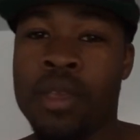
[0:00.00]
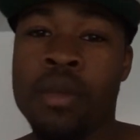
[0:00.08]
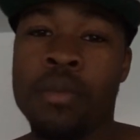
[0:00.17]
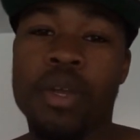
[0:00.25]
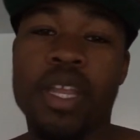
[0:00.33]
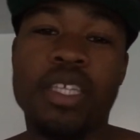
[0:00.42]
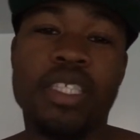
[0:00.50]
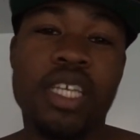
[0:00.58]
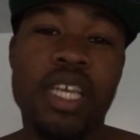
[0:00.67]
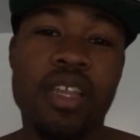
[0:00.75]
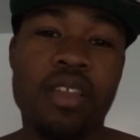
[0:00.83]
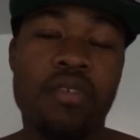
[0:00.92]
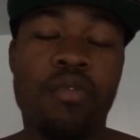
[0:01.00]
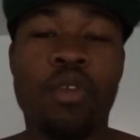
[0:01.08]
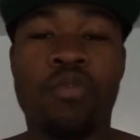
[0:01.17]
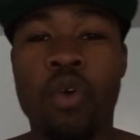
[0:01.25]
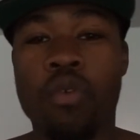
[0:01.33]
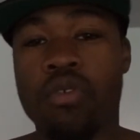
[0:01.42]
But that's it for the
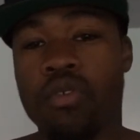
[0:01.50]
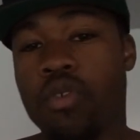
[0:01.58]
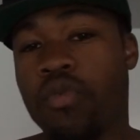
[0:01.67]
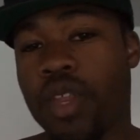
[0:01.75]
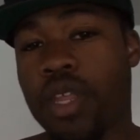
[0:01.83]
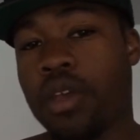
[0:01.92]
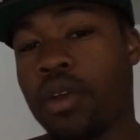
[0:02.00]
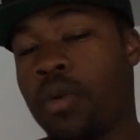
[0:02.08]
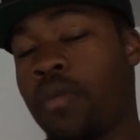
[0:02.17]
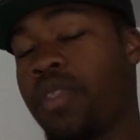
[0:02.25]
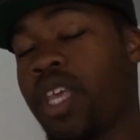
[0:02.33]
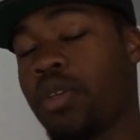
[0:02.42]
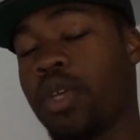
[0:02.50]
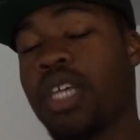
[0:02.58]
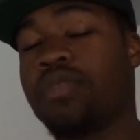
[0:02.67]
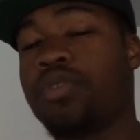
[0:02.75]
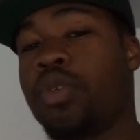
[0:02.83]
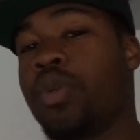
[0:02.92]
full review video. Thank you
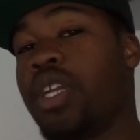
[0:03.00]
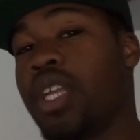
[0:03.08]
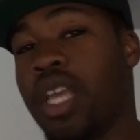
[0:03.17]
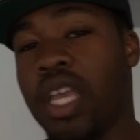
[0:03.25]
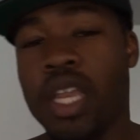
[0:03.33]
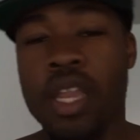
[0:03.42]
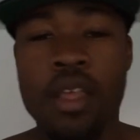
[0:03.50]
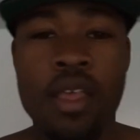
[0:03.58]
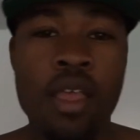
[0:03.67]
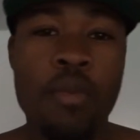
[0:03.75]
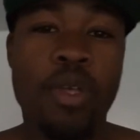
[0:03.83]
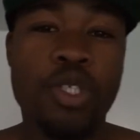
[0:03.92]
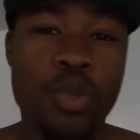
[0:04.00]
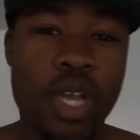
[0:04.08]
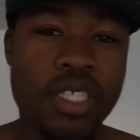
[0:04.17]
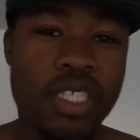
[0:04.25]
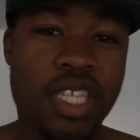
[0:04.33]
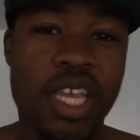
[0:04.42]
guys for tuning in again. Make you
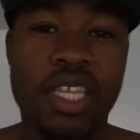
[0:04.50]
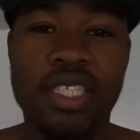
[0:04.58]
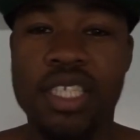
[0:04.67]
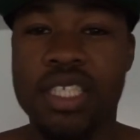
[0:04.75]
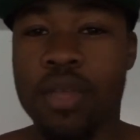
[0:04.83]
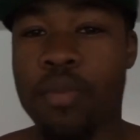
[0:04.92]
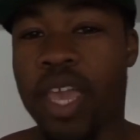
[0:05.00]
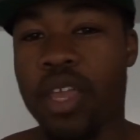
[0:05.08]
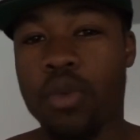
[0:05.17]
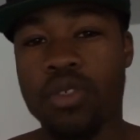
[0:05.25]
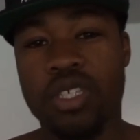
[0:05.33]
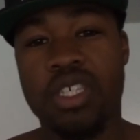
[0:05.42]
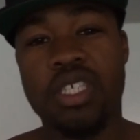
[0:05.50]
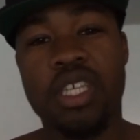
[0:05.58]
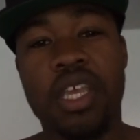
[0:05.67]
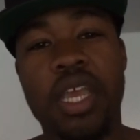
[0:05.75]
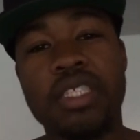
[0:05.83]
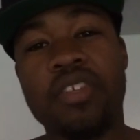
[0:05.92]
guys are staying consistent, making those
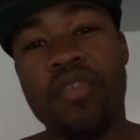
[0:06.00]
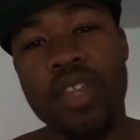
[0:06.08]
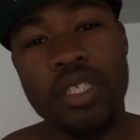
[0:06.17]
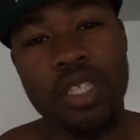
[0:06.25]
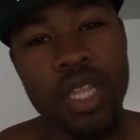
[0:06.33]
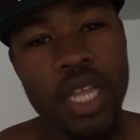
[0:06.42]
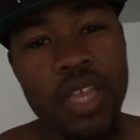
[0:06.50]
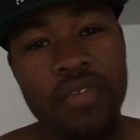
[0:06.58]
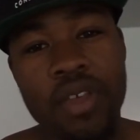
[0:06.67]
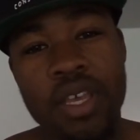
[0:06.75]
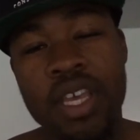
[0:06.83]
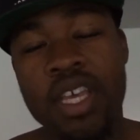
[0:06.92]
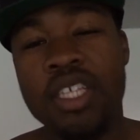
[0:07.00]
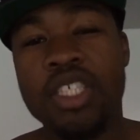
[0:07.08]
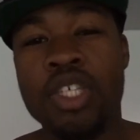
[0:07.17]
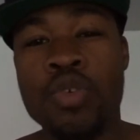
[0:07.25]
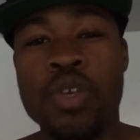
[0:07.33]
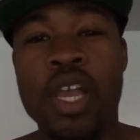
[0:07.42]
consistent gains in fitness and life.
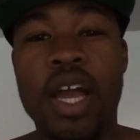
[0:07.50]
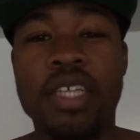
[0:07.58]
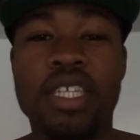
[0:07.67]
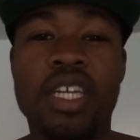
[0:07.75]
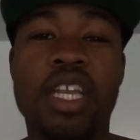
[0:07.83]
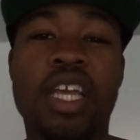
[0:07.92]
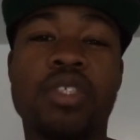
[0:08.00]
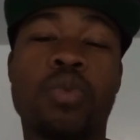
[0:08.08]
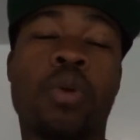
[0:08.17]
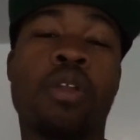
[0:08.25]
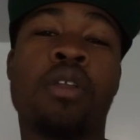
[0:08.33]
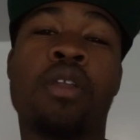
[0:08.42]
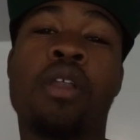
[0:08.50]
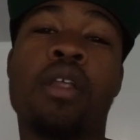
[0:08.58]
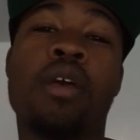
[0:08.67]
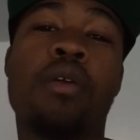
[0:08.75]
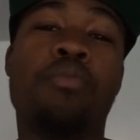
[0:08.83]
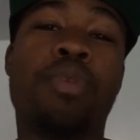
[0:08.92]
See you guys in the next one.
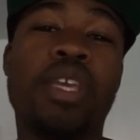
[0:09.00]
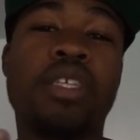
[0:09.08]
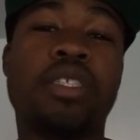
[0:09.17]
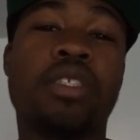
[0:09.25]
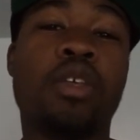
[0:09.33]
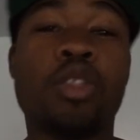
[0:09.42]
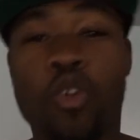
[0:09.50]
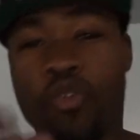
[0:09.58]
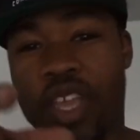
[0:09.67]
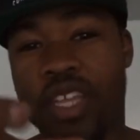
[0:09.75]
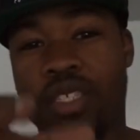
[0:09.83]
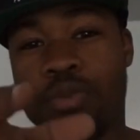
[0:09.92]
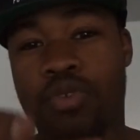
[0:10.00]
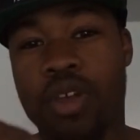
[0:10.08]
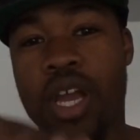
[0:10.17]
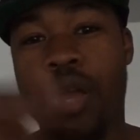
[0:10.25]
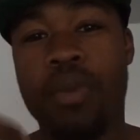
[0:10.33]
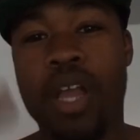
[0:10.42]
Peace. Don't forget to
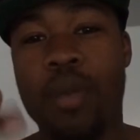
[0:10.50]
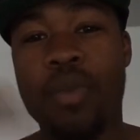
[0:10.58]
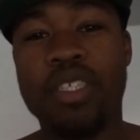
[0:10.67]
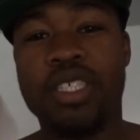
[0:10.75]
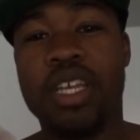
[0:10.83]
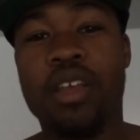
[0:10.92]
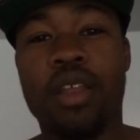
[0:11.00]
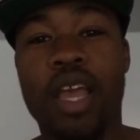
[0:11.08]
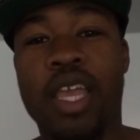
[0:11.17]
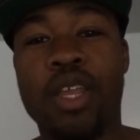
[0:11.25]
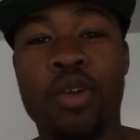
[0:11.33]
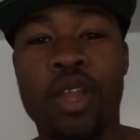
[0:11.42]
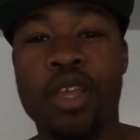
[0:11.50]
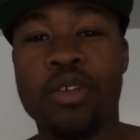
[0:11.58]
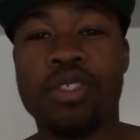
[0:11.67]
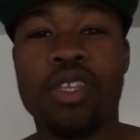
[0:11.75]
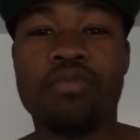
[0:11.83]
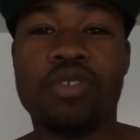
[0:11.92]
subscribe, comment, share, like, and all that good
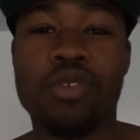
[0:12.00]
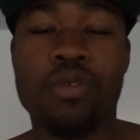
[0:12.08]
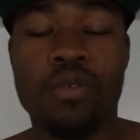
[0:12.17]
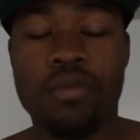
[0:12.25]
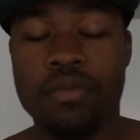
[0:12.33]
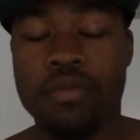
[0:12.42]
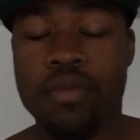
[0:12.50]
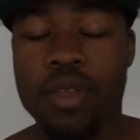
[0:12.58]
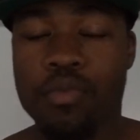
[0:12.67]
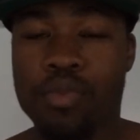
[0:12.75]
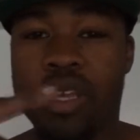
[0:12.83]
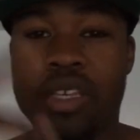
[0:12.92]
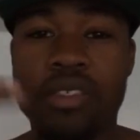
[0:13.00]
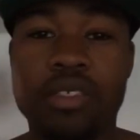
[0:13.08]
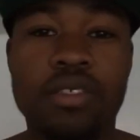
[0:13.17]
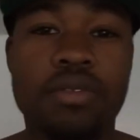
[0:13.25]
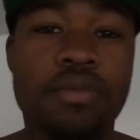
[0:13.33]
stuff too. Peace.